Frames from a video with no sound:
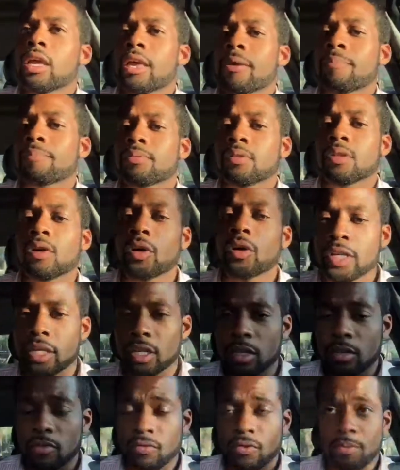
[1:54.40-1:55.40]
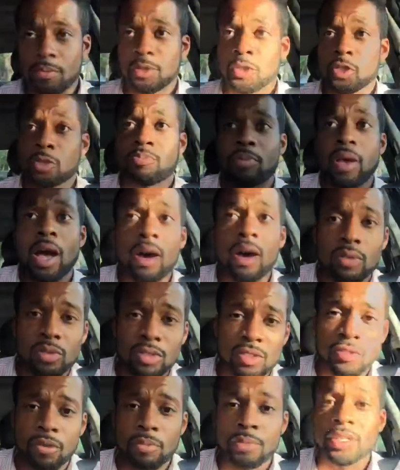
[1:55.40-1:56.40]
employer, from your
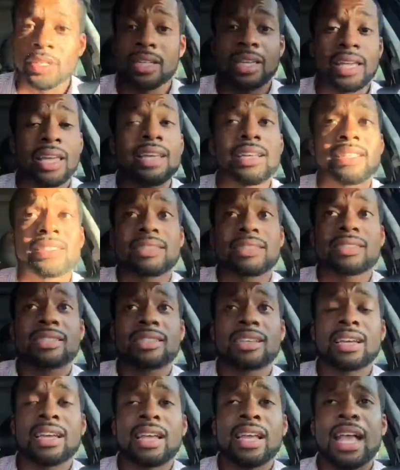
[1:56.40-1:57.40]
spouse, from your kids.